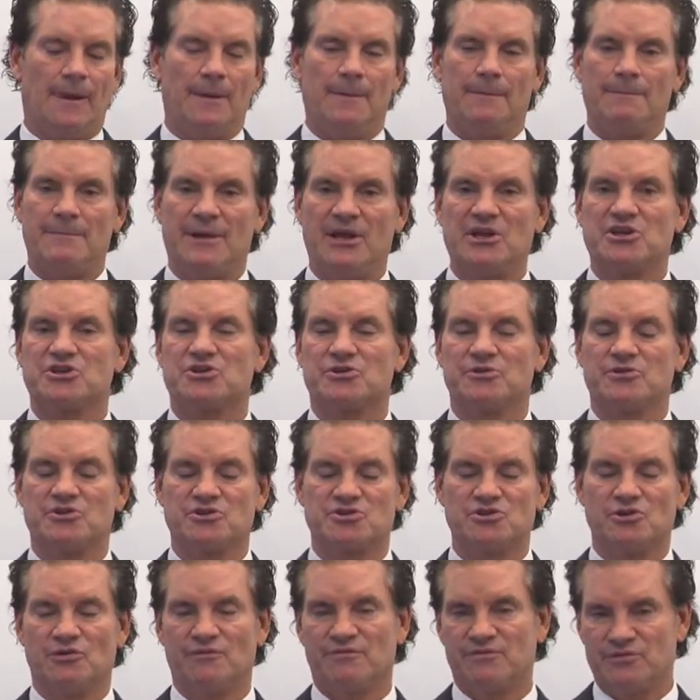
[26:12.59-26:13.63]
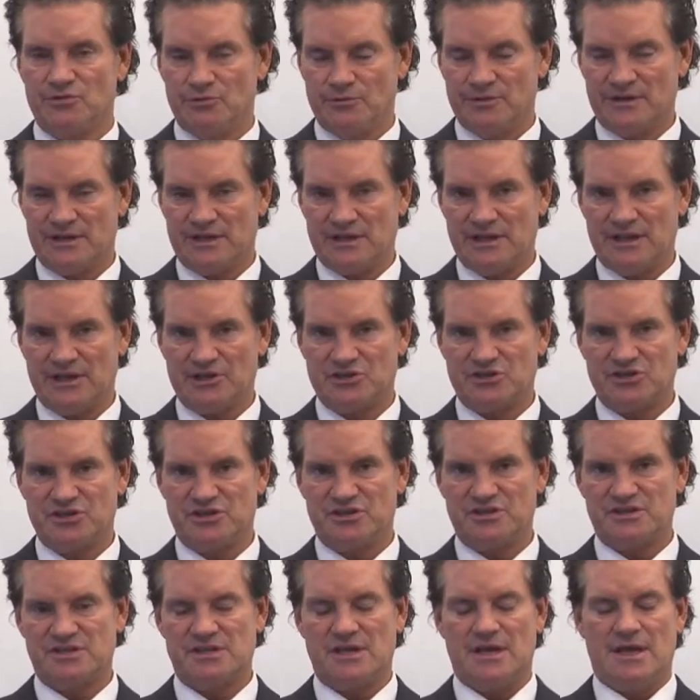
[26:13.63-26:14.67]
Make sure there's no fluid
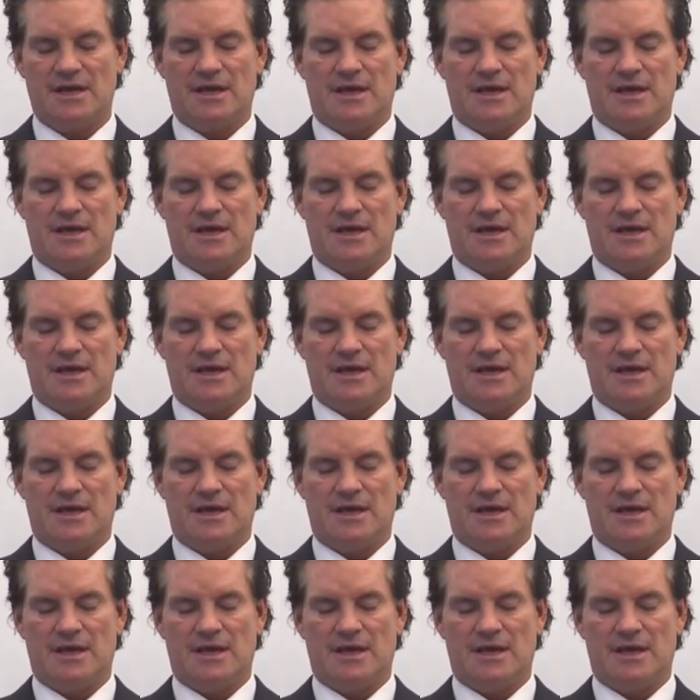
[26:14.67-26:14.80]
collections.